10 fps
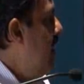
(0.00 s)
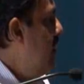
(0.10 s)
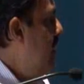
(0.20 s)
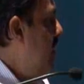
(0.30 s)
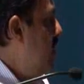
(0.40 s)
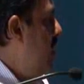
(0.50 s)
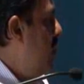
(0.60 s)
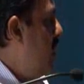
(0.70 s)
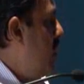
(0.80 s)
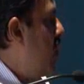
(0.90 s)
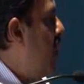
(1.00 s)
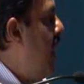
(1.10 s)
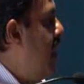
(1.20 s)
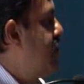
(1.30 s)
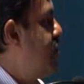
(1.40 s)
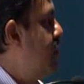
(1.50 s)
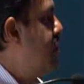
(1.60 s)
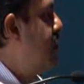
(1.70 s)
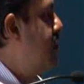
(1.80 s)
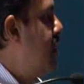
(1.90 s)
And then you have what you call high
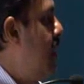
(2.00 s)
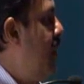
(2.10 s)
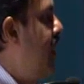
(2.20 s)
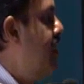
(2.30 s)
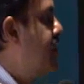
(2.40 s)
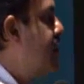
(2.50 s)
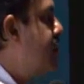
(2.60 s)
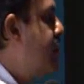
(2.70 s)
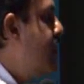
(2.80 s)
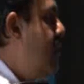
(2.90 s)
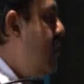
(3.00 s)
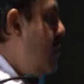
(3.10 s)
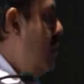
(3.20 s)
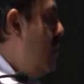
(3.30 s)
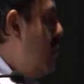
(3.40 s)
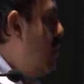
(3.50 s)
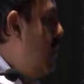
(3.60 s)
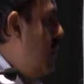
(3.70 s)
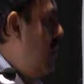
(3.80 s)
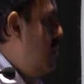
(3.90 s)
resolution applications.
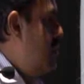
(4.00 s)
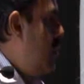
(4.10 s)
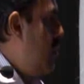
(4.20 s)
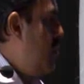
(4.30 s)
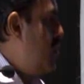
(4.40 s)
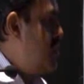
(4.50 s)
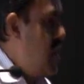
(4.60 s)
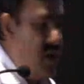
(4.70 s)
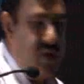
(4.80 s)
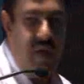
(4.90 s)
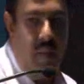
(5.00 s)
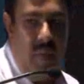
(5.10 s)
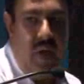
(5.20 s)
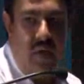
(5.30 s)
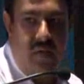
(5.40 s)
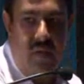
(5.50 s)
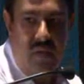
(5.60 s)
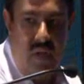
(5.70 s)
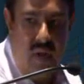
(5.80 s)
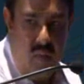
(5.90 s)
Of course, strategic
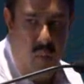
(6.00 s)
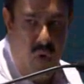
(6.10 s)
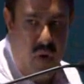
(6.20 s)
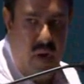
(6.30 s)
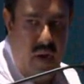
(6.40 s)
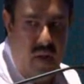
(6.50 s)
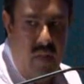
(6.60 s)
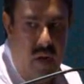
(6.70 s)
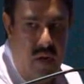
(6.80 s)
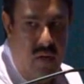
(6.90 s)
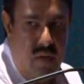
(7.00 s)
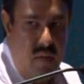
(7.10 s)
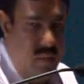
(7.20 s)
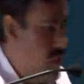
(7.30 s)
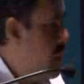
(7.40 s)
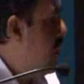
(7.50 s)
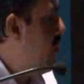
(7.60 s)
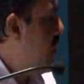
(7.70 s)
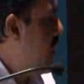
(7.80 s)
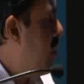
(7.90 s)
applications in our border area, that is
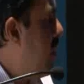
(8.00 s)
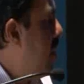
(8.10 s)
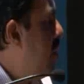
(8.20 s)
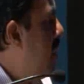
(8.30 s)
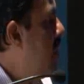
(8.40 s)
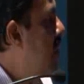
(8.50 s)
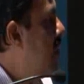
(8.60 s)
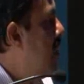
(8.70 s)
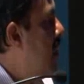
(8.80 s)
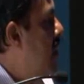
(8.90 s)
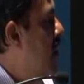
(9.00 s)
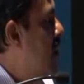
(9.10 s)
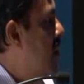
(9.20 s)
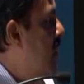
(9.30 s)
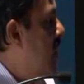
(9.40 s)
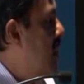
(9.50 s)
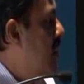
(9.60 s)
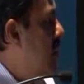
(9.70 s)
one requirement. But